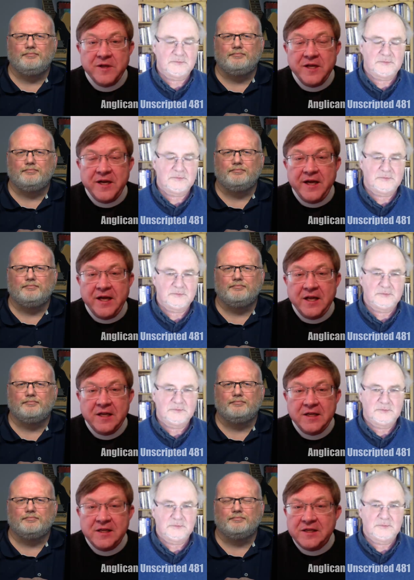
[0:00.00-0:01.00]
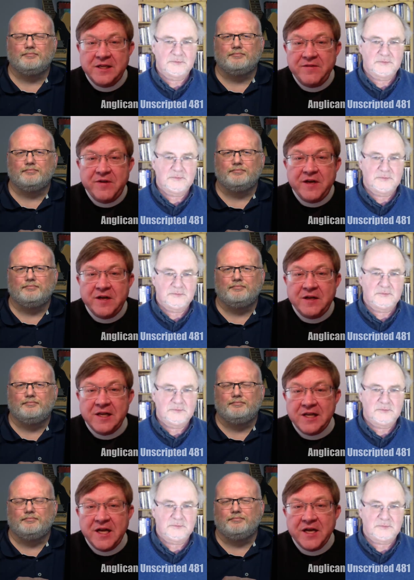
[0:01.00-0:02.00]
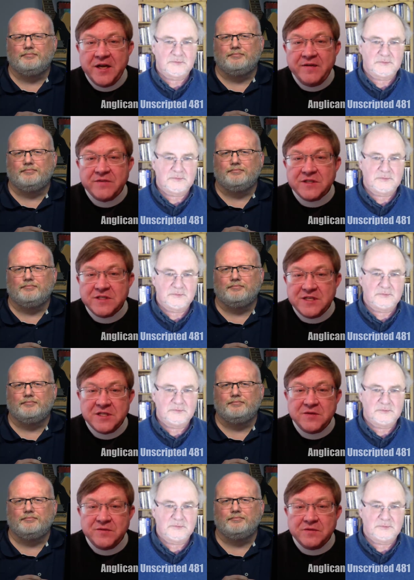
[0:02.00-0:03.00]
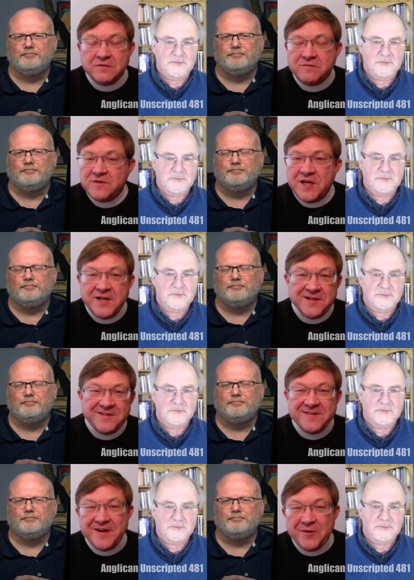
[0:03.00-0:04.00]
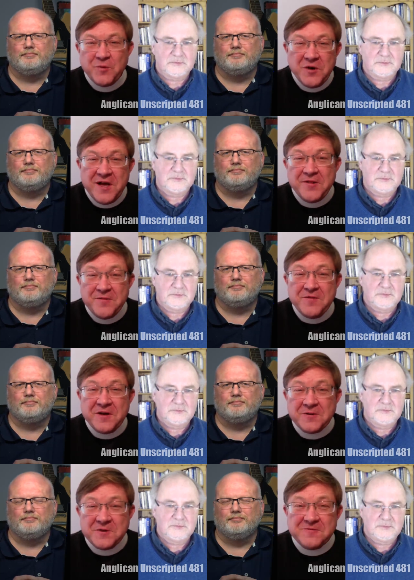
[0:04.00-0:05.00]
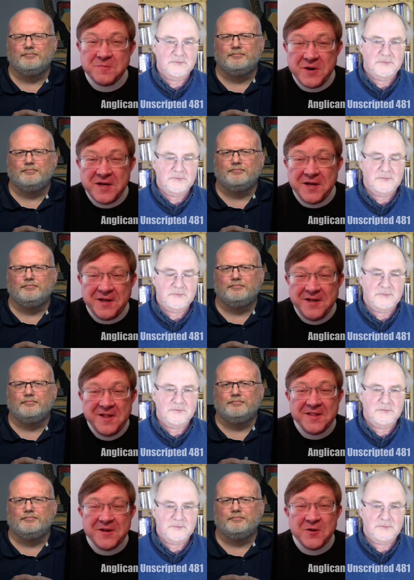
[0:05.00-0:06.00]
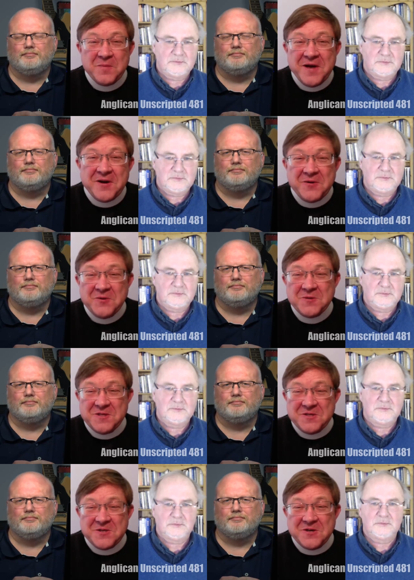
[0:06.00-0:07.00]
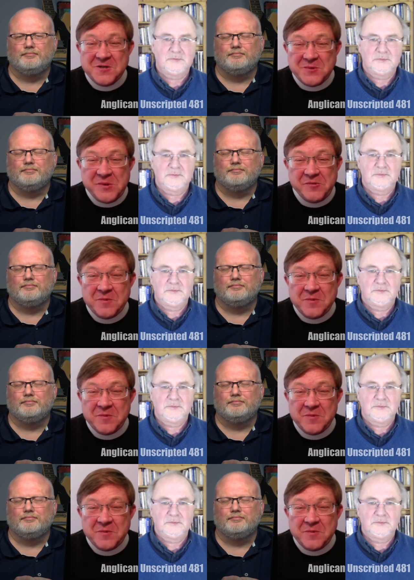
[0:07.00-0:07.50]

Speaker 1: in a living, live, successful, not we're not the vicars of Bray, that no matter who's in charge, we